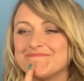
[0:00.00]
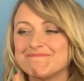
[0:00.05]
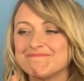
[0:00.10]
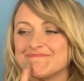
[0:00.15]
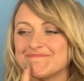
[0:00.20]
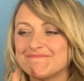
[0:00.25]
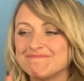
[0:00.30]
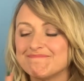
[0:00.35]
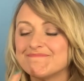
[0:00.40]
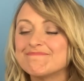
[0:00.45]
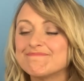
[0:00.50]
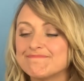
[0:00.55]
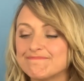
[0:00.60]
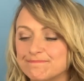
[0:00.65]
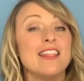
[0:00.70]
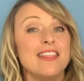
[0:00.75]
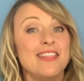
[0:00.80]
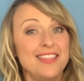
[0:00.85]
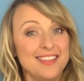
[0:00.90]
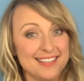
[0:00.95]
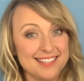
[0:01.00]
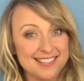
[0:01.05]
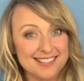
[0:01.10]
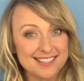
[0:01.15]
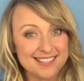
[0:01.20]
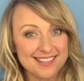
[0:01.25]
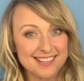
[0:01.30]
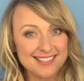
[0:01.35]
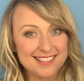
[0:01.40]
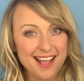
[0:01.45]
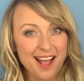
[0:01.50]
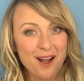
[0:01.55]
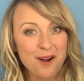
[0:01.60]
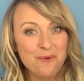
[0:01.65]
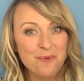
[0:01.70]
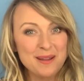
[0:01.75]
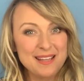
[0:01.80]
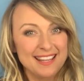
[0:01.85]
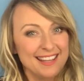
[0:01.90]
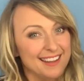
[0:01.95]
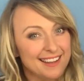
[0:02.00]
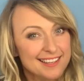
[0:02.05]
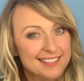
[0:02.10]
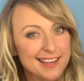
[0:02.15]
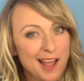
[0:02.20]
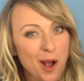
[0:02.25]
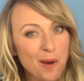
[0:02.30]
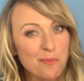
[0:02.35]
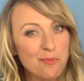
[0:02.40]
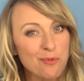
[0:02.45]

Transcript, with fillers: Hmm. This is how we eat our